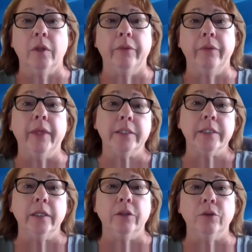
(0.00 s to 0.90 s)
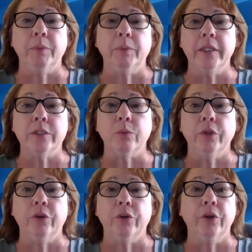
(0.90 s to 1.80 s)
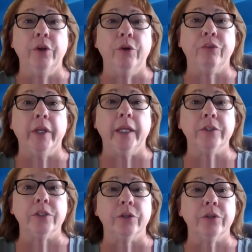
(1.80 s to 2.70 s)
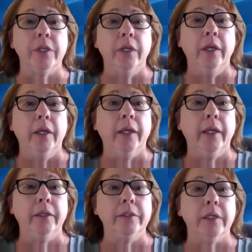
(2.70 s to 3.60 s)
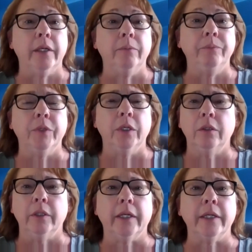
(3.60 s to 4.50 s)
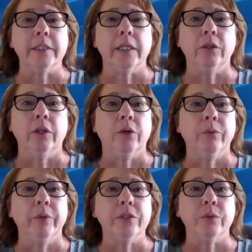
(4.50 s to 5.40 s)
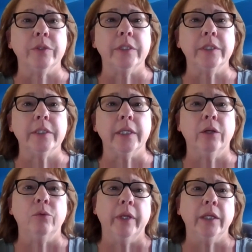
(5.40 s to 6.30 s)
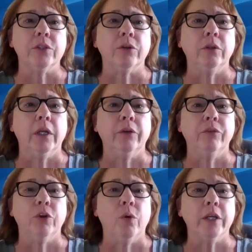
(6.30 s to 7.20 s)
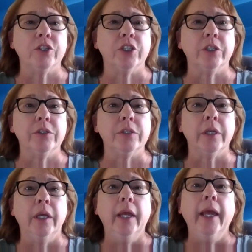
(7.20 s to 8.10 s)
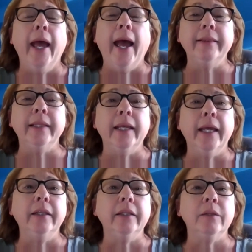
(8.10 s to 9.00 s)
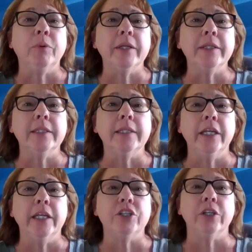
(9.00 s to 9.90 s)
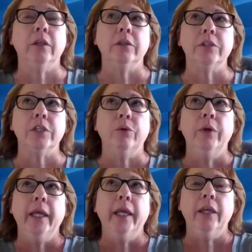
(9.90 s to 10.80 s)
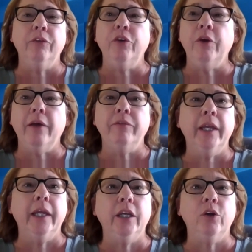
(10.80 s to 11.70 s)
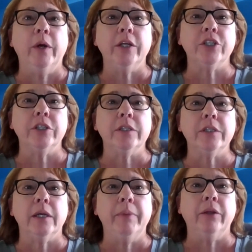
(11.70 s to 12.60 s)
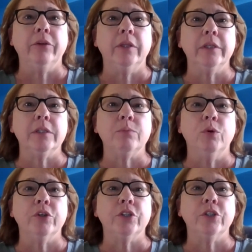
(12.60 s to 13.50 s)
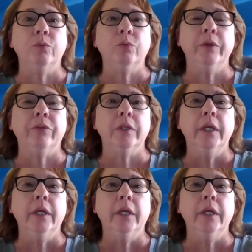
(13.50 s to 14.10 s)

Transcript: that's another place where you can go for answers. And like I said, a lot of resources, it'll answer a lot of your questions. At the end of the presentation, so if you have any questions about this portion with the